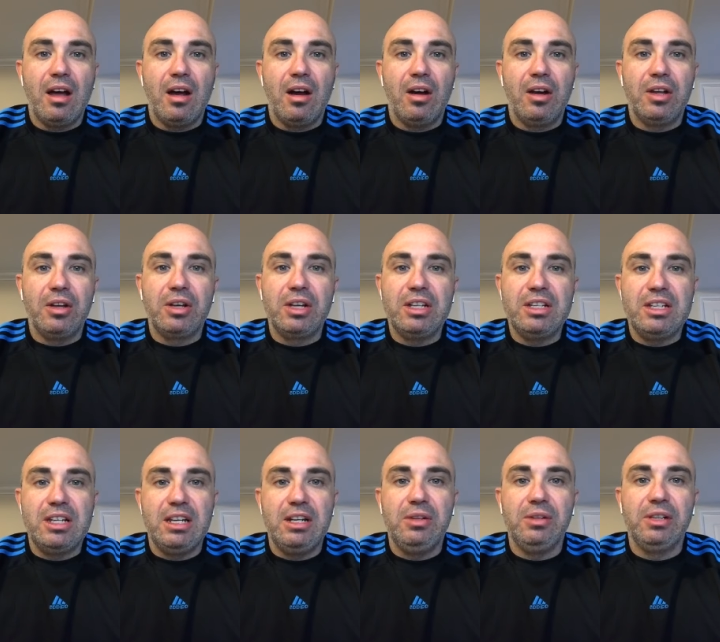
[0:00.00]
are you
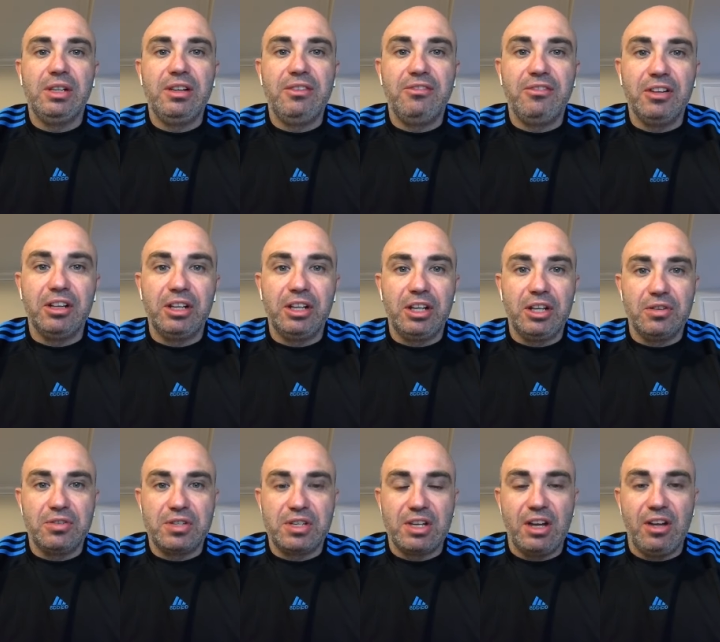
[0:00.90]
continually filling
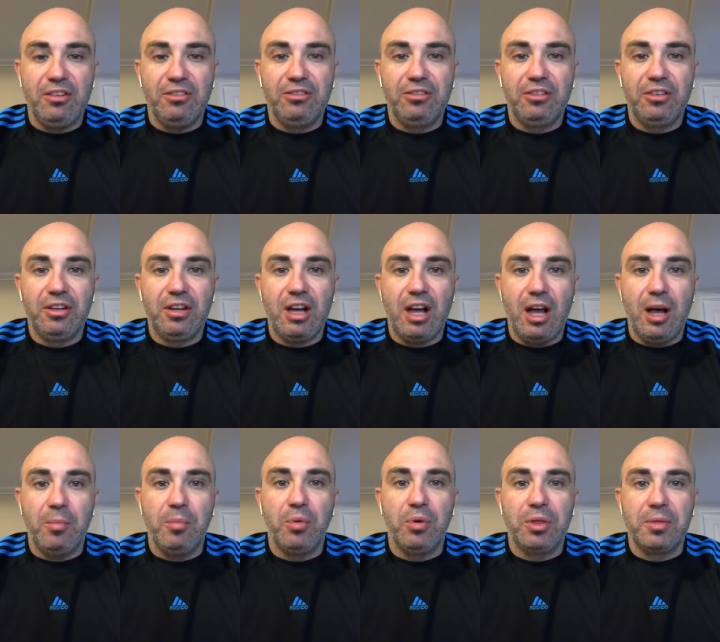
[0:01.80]
yourself
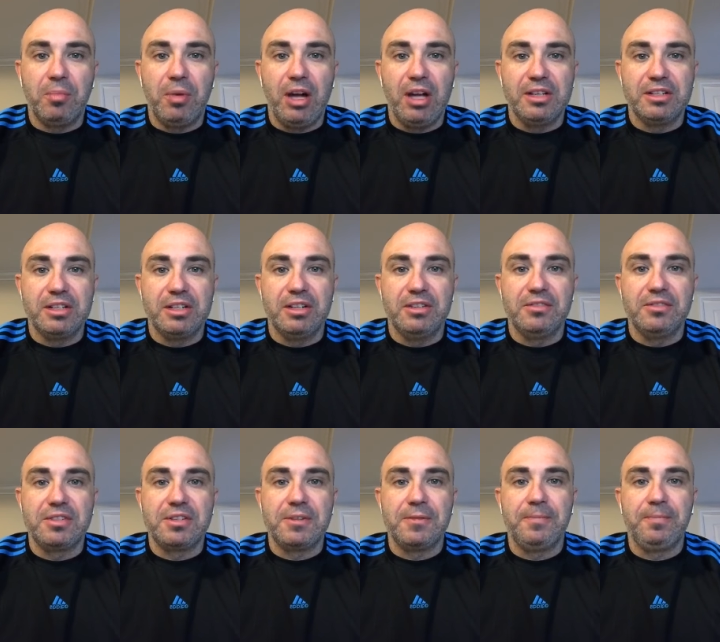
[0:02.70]
up with
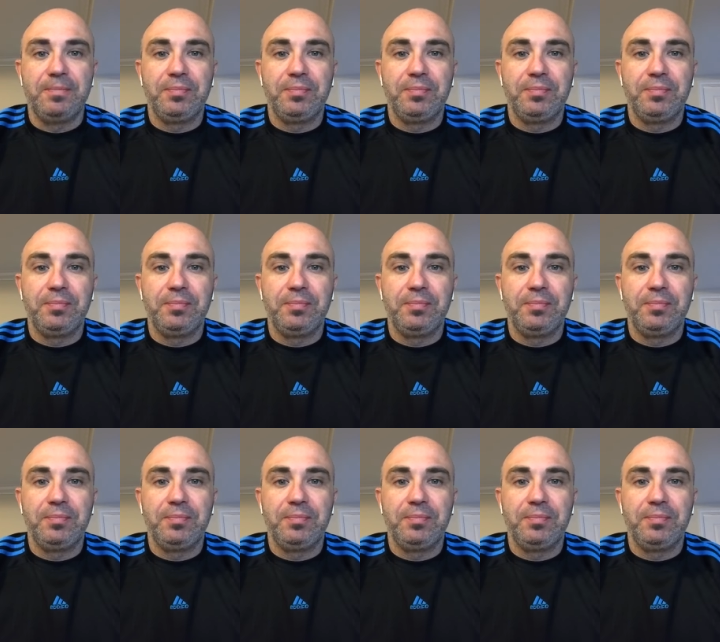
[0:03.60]
positives?